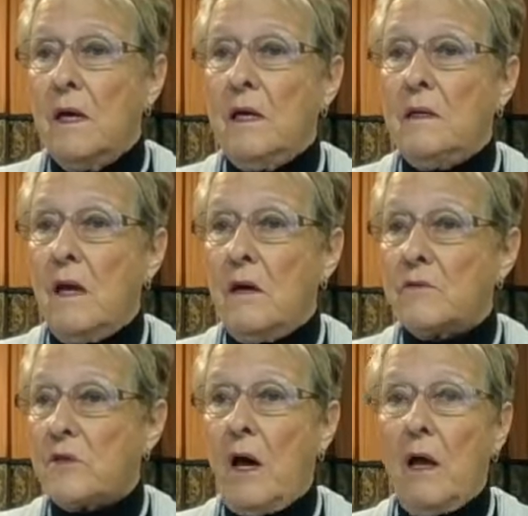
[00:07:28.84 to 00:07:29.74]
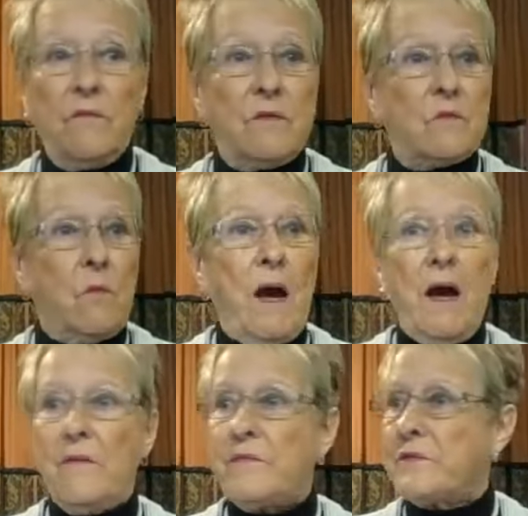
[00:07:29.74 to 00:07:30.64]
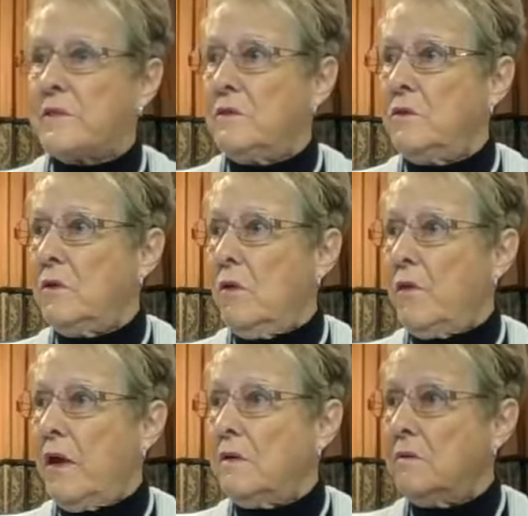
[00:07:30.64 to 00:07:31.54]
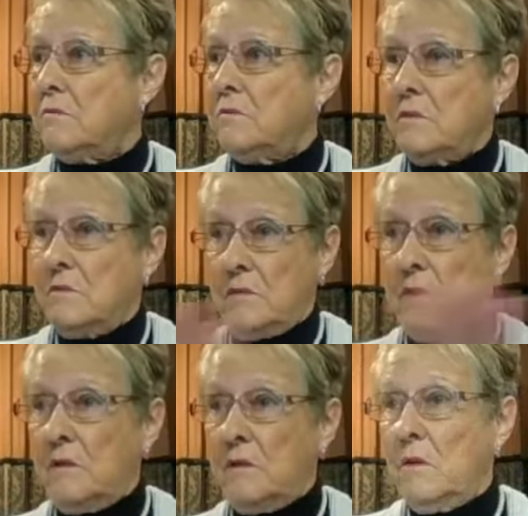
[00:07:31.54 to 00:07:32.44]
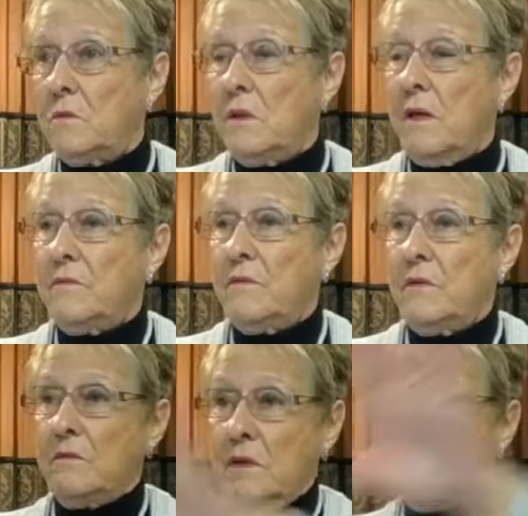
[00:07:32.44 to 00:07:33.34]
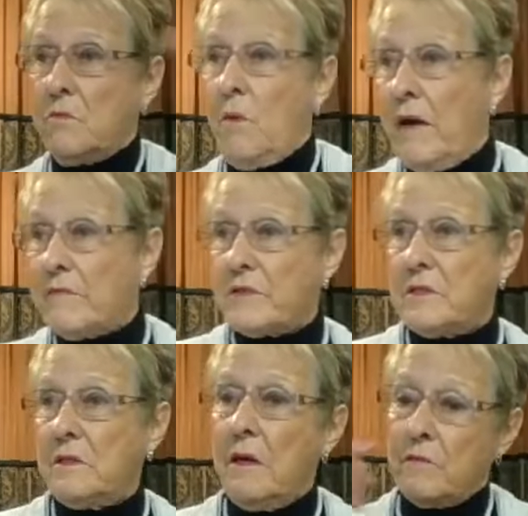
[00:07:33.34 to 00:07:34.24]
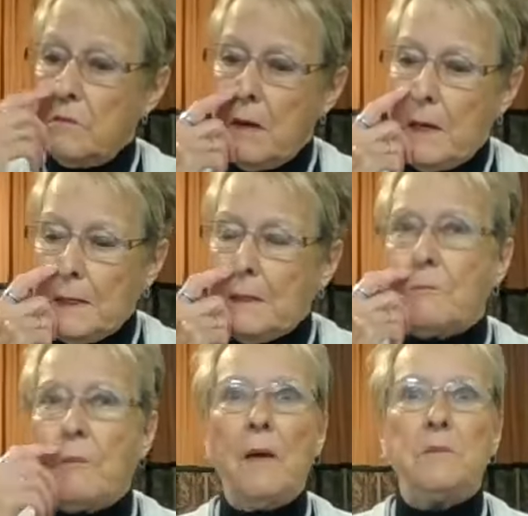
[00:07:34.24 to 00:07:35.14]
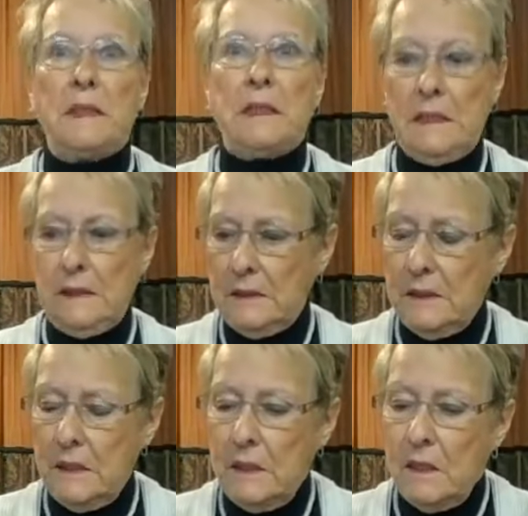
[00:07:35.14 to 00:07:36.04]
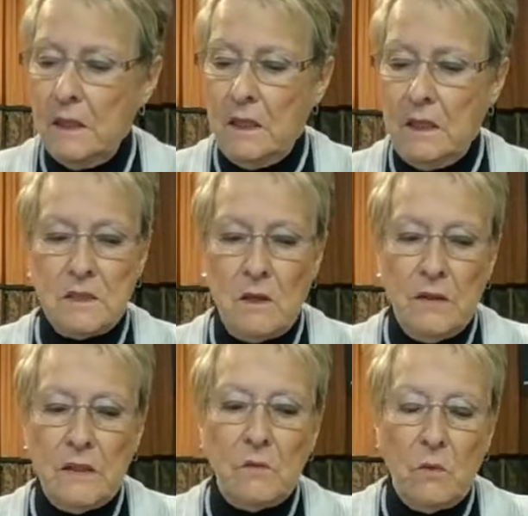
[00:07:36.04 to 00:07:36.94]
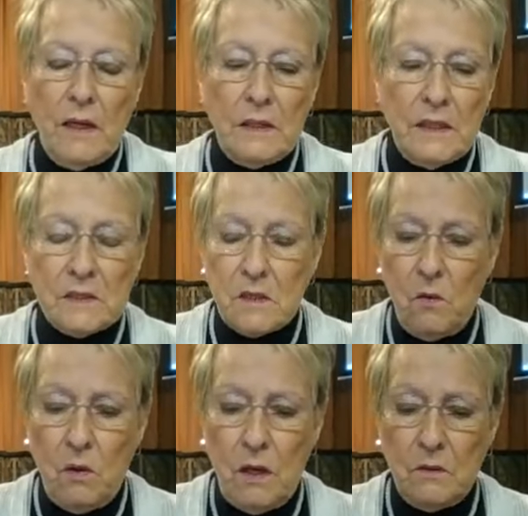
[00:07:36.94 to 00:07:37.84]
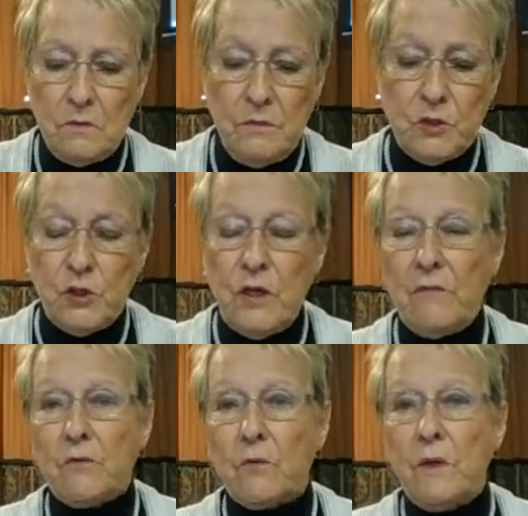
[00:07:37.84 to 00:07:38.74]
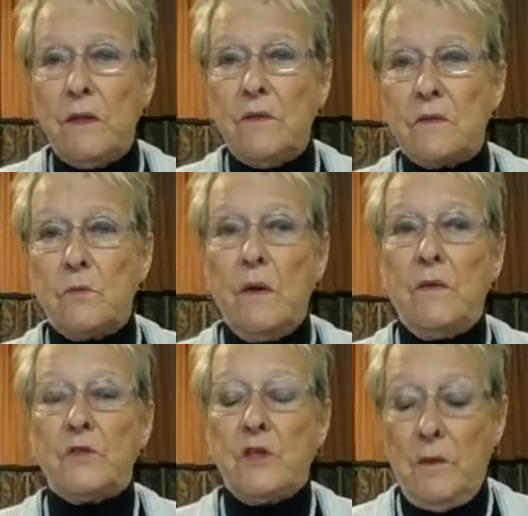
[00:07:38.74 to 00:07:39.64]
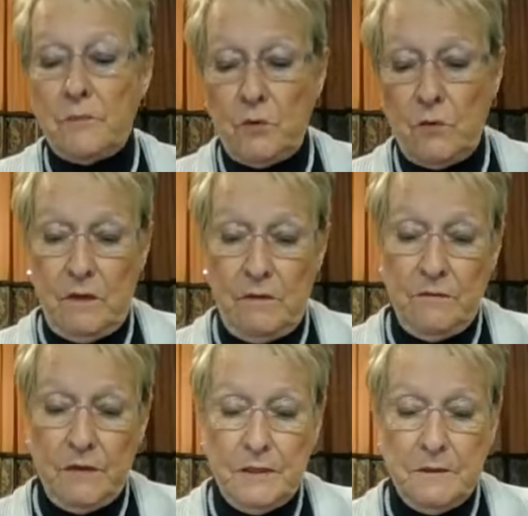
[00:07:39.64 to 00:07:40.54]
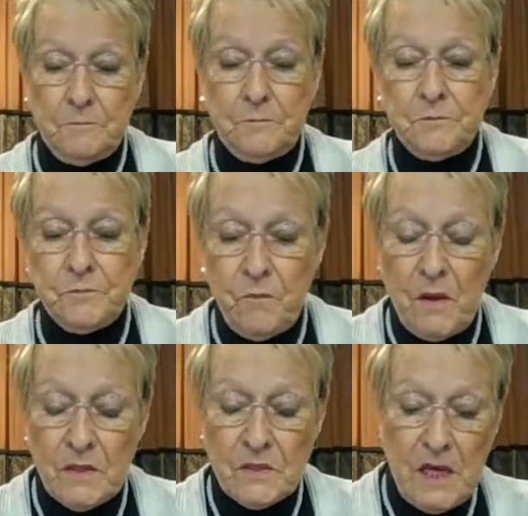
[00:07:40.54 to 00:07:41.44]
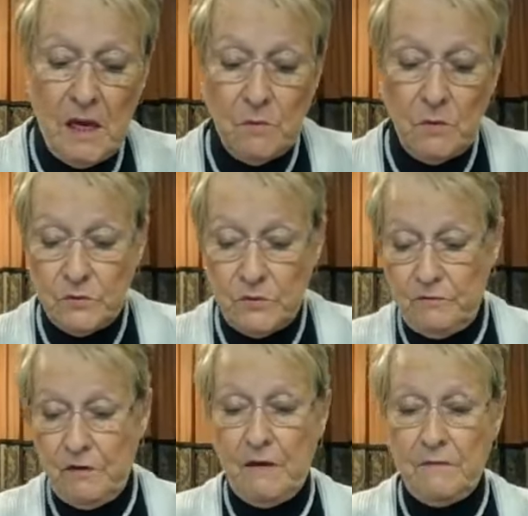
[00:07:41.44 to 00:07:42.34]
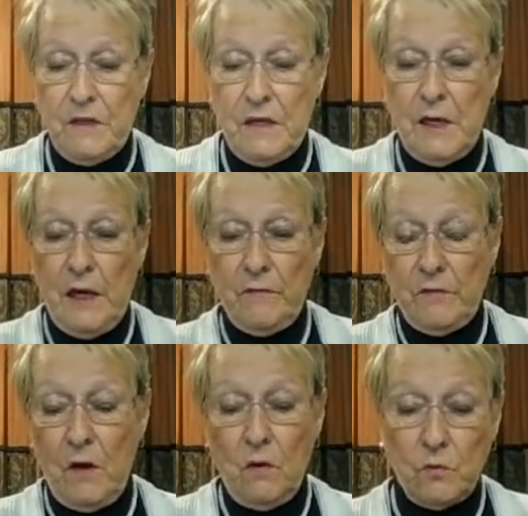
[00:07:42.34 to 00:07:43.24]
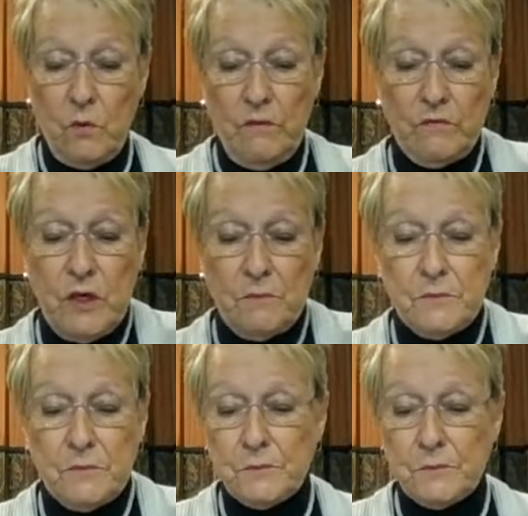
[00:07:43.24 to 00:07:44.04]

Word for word: He lost all of his wives, and you know, they the Lord gave his wives to everybody publicly. And so anyway, let's go on. But you'd have to read the 12th chapter of, of Samuel to find that out, the whole 12th chapter.